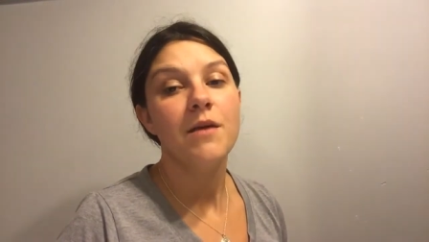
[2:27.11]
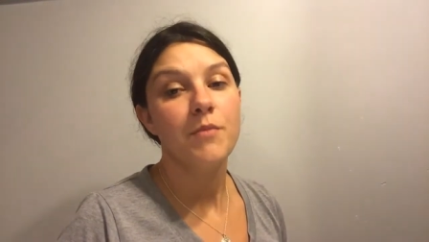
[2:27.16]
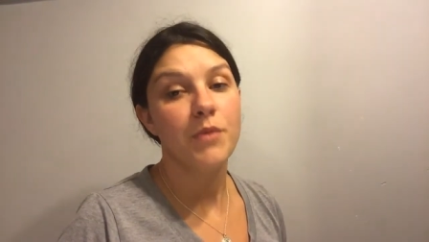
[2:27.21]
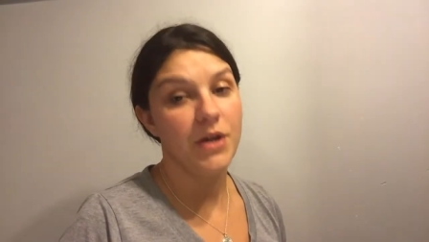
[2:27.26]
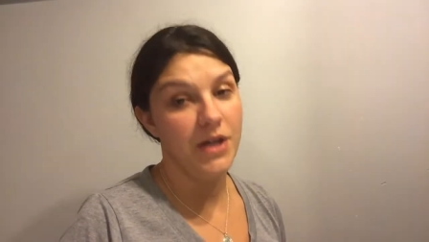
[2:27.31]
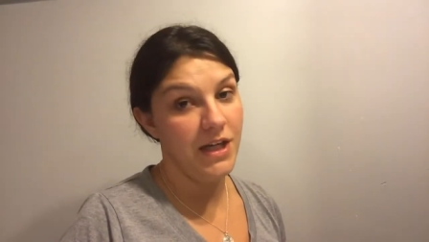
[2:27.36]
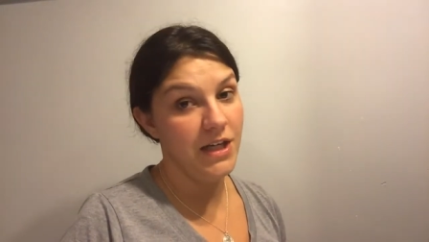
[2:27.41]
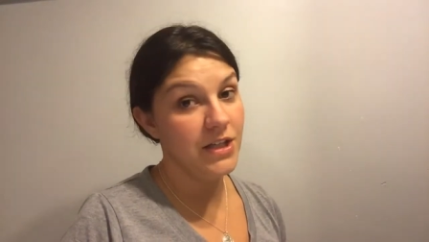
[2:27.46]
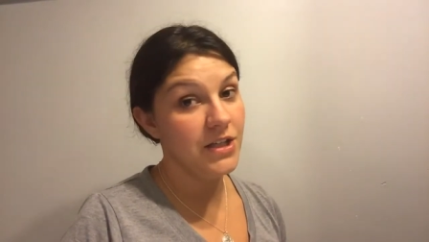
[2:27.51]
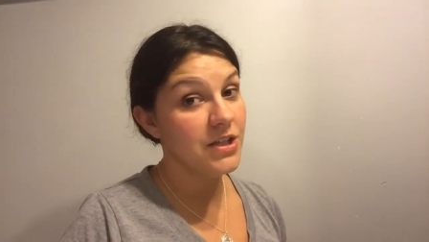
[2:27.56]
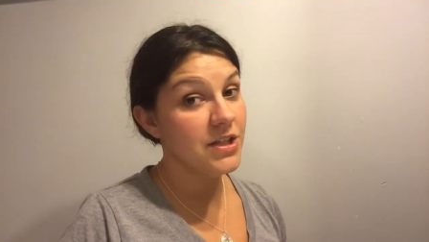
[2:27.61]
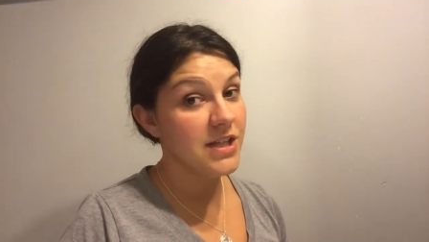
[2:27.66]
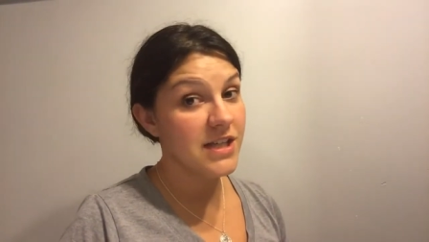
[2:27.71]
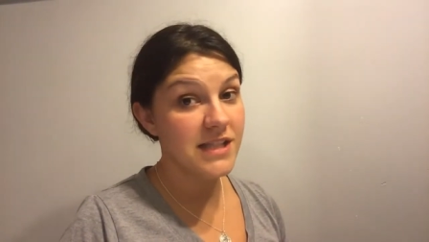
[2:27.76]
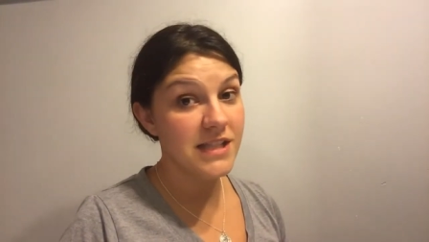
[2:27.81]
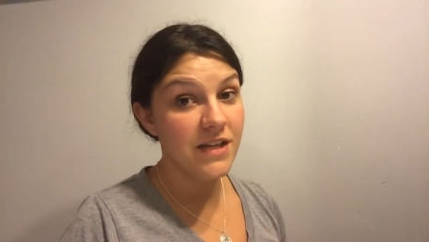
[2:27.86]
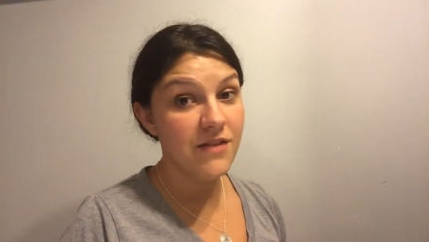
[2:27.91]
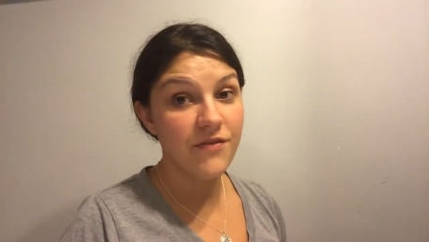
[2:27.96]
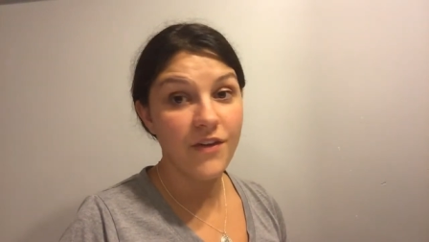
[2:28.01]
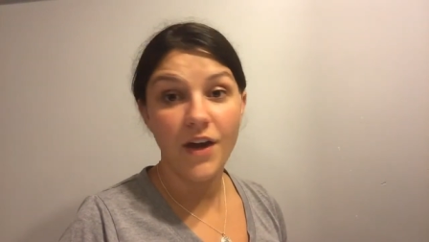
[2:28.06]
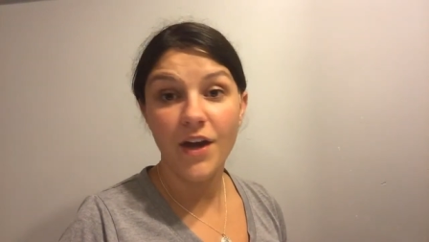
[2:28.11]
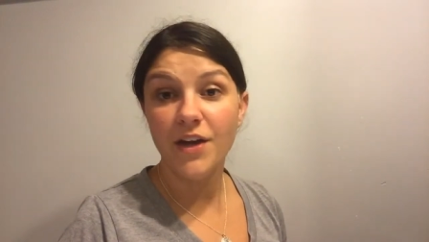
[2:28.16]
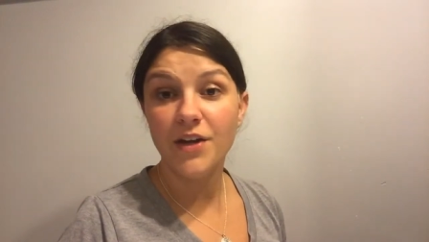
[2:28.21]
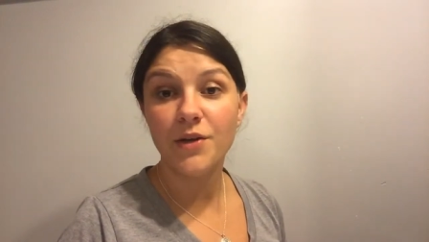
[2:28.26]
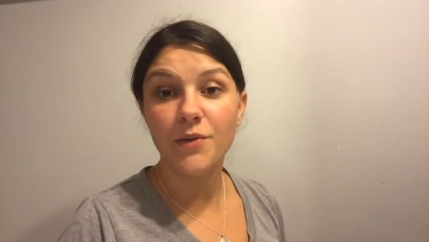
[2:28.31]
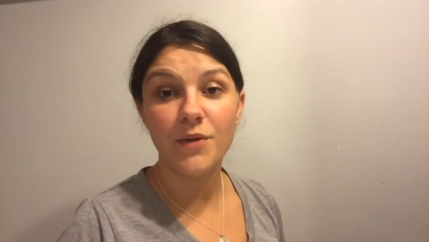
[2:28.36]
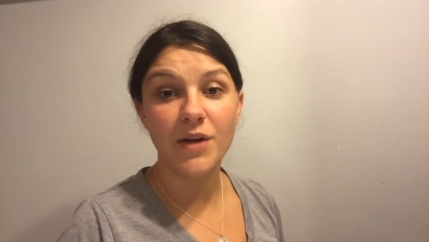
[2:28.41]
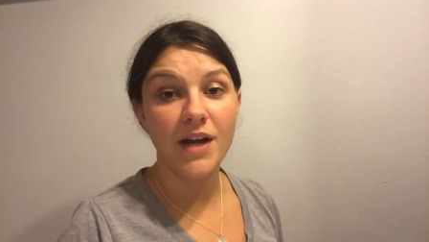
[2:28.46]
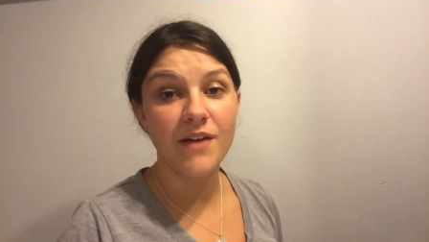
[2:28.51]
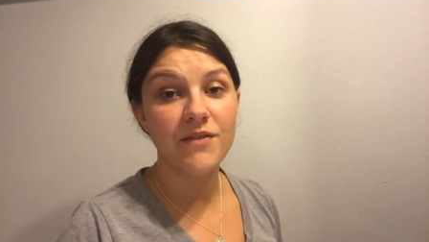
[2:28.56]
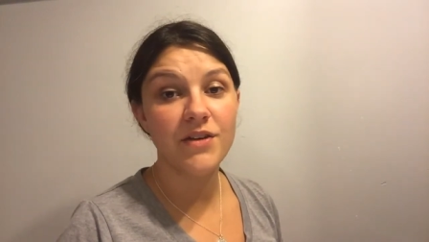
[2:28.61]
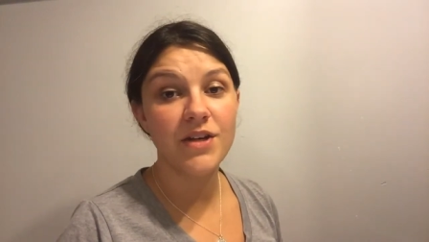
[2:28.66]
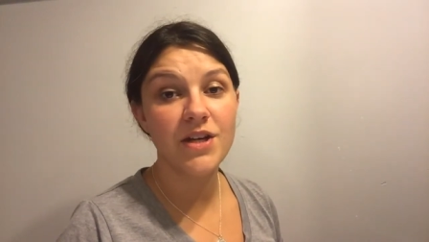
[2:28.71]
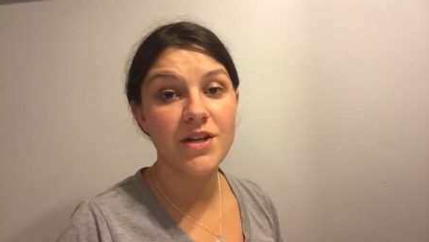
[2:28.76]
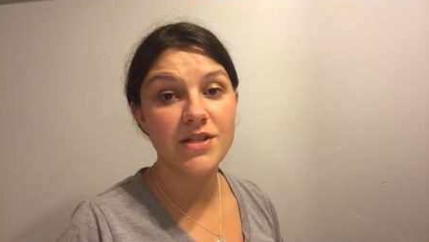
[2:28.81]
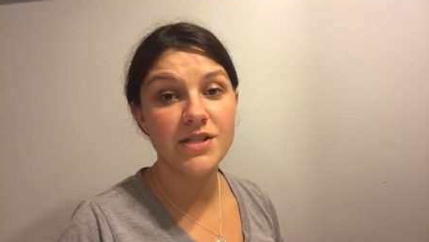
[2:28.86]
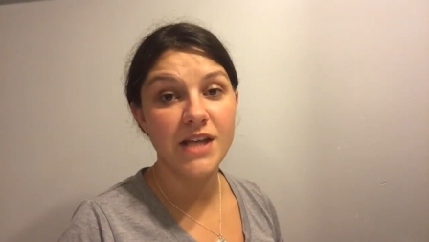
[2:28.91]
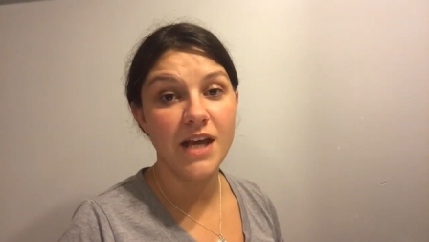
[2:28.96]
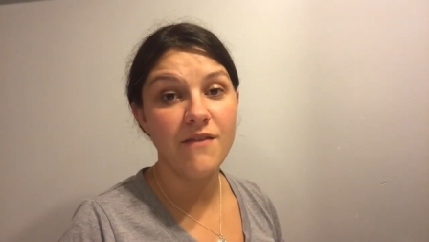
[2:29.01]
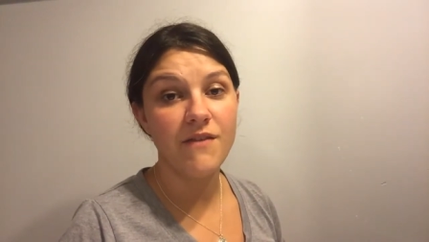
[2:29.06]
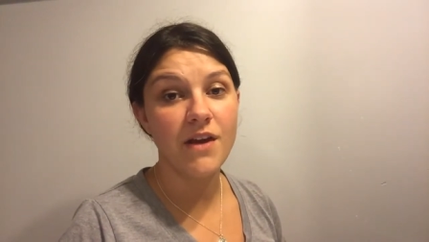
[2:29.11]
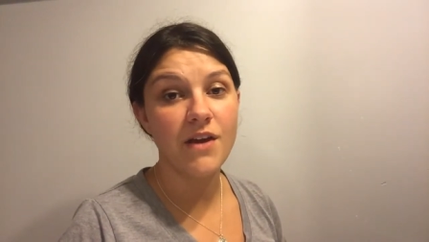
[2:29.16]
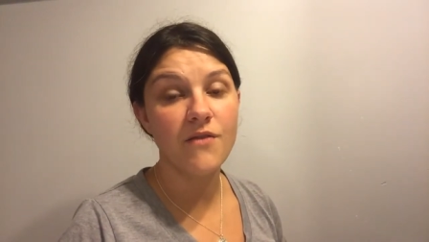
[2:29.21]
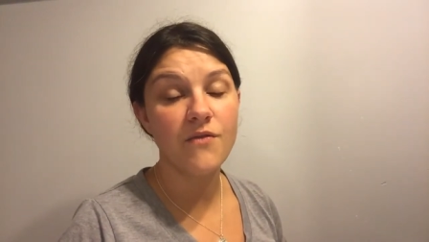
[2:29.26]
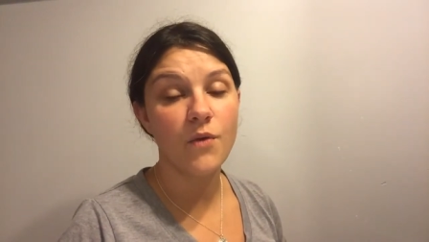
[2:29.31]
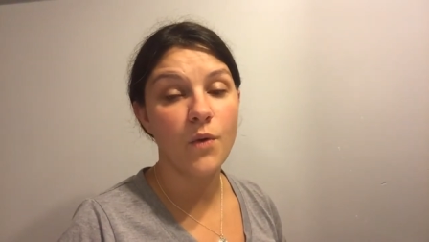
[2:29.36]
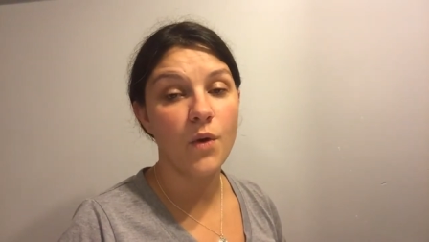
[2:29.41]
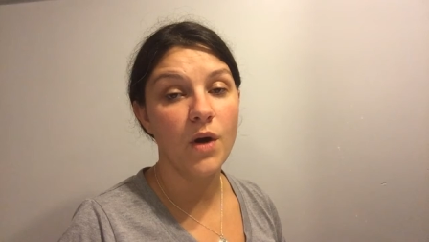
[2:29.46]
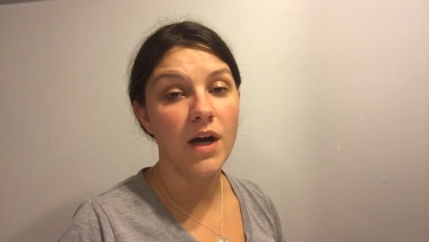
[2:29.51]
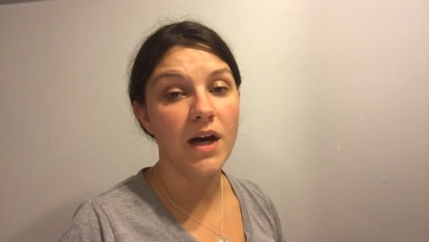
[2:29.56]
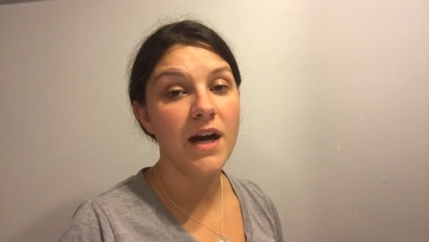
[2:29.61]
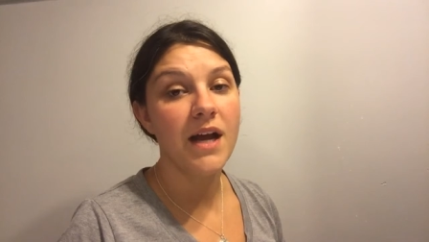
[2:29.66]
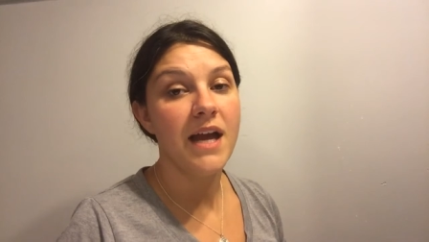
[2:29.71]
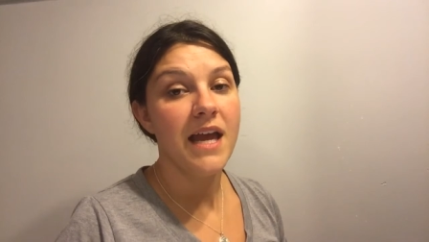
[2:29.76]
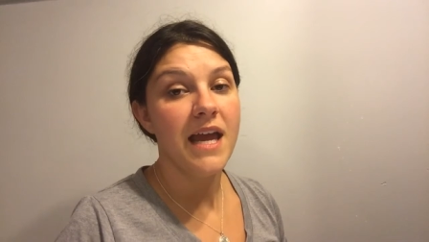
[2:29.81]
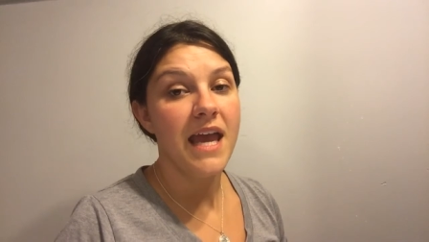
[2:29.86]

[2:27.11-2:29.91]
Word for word: put it in your Disney fund or whatever you're saving for,